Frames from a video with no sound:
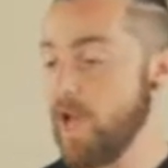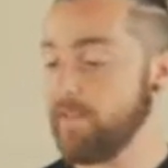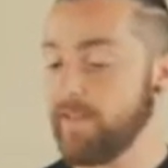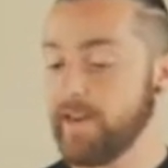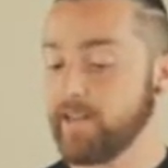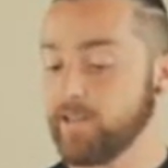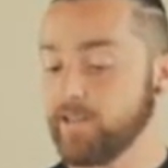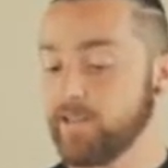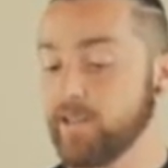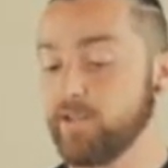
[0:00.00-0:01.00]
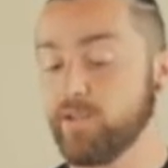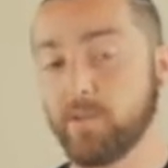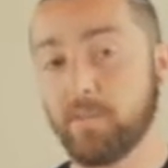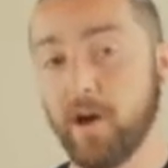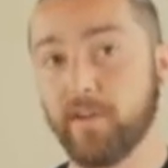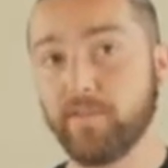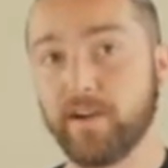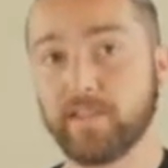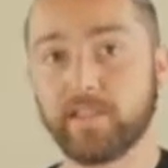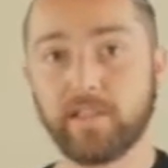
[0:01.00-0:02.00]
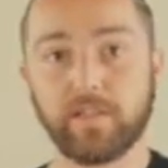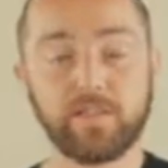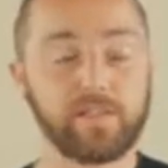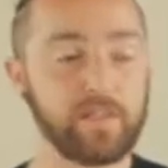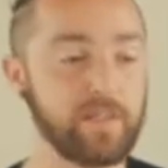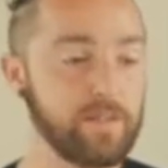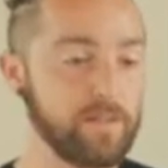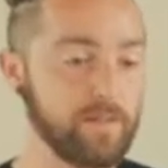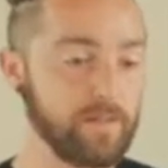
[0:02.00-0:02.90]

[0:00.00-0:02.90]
vanish, do the modified stealth steal,